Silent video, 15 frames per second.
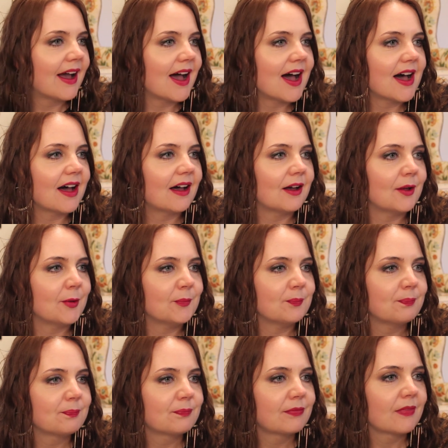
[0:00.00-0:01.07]

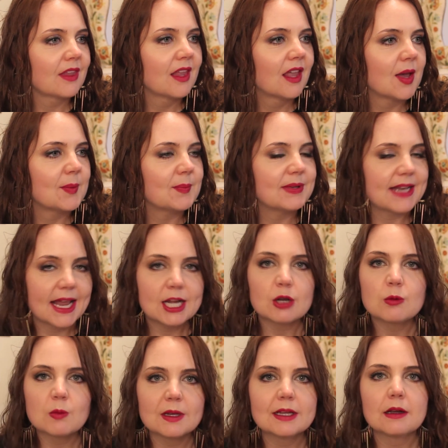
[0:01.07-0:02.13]
but I
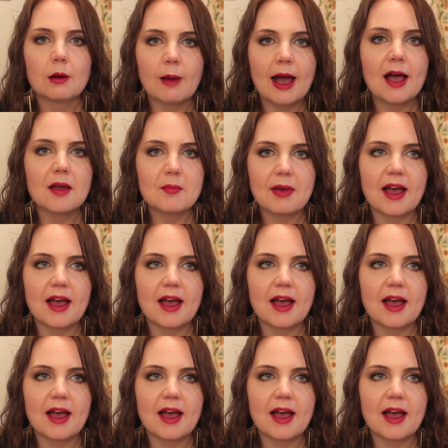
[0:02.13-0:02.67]
don't want to go out and